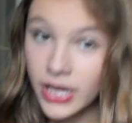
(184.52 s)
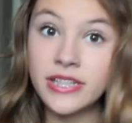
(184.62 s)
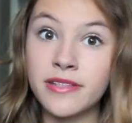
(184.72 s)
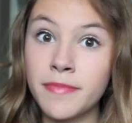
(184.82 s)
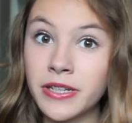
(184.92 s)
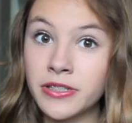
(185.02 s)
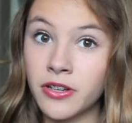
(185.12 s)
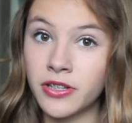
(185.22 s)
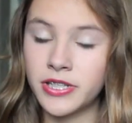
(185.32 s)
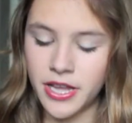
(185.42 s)
It smells
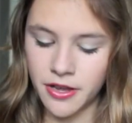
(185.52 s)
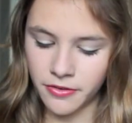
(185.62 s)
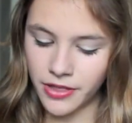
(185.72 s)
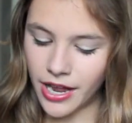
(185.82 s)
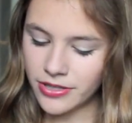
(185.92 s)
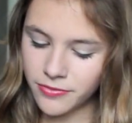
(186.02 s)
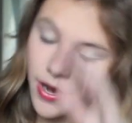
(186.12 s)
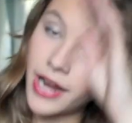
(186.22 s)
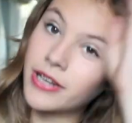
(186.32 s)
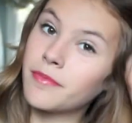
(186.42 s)
good too, that's
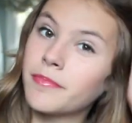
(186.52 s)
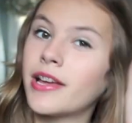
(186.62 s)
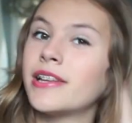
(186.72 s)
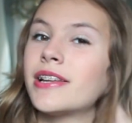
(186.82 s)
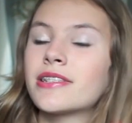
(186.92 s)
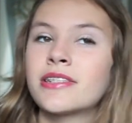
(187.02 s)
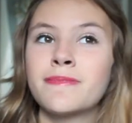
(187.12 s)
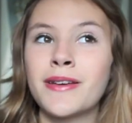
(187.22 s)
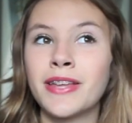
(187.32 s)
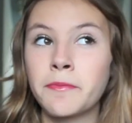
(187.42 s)
random, but it doesn't
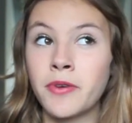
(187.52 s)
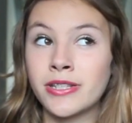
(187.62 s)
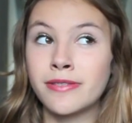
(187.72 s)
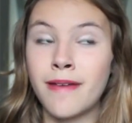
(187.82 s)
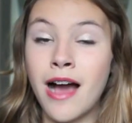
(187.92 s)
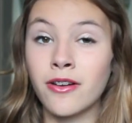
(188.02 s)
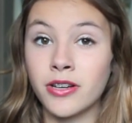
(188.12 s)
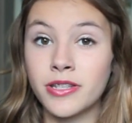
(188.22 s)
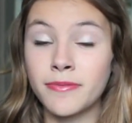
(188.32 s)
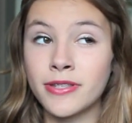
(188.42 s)
smell like pressed powder.
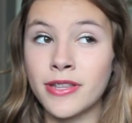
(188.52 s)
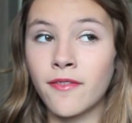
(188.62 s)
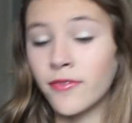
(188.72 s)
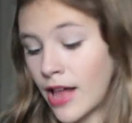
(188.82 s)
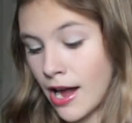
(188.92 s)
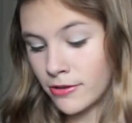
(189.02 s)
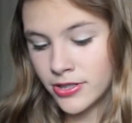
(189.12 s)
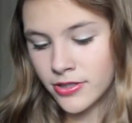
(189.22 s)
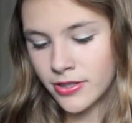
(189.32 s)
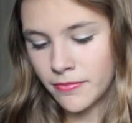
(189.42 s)
It smells like
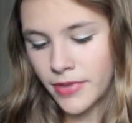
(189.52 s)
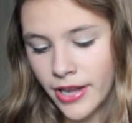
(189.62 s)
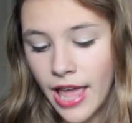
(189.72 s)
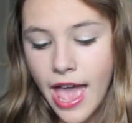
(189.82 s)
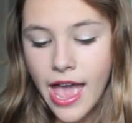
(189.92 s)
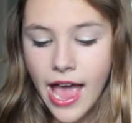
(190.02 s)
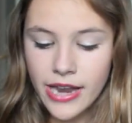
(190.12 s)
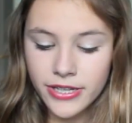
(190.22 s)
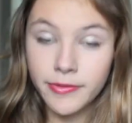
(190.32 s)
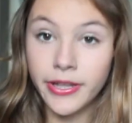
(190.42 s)
flowers or something.
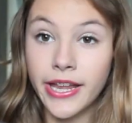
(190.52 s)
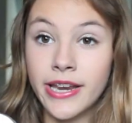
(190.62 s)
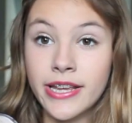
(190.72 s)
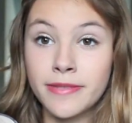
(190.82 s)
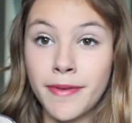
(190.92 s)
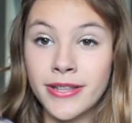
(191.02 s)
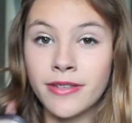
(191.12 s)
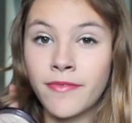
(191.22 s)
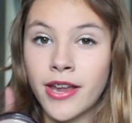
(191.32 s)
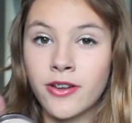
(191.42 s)
And it's really
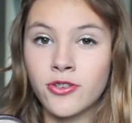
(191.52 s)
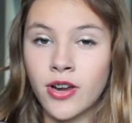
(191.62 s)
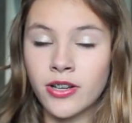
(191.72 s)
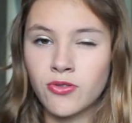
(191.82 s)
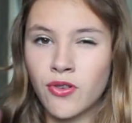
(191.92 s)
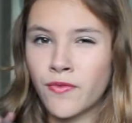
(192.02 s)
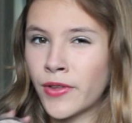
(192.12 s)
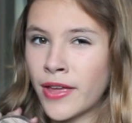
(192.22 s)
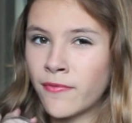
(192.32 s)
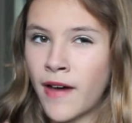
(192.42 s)
inexpensive at your drugstore for
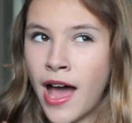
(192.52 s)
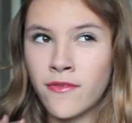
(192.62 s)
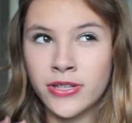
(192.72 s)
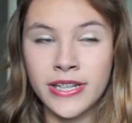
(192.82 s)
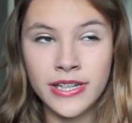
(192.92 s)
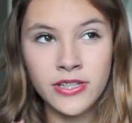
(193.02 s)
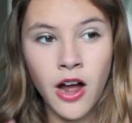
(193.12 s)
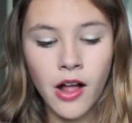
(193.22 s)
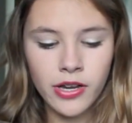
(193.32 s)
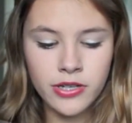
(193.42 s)
like 5 or
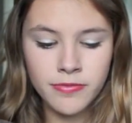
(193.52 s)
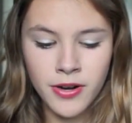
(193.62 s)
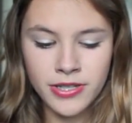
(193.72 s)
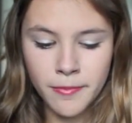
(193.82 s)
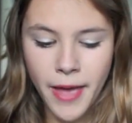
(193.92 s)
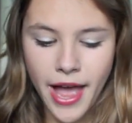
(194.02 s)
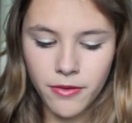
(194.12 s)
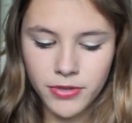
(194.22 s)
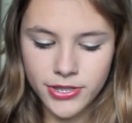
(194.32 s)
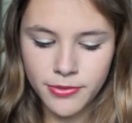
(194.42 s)
$6, whereas the
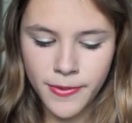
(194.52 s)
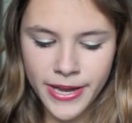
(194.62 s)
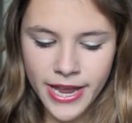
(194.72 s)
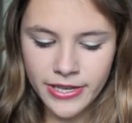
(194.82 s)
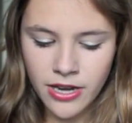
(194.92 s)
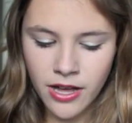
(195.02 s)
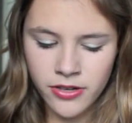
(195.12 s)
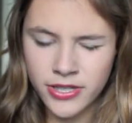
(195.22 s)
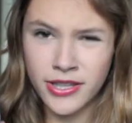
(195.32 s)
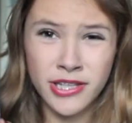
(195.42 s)
MAC one's
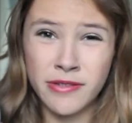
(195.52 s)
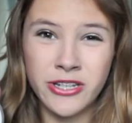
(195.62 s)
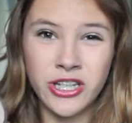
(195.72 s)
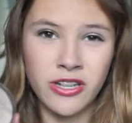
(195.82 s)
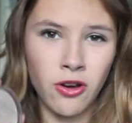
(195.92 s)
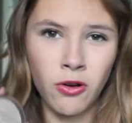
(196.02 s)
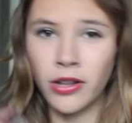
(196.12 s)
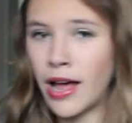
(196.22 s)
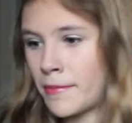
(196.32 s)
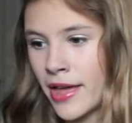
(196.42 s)
$28 and this one's just a whole
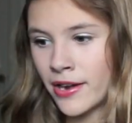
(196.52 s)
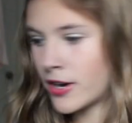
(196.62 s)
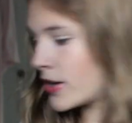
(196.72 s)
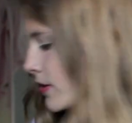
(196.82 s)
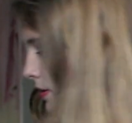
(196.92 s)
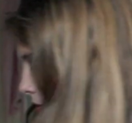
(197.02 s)
lot better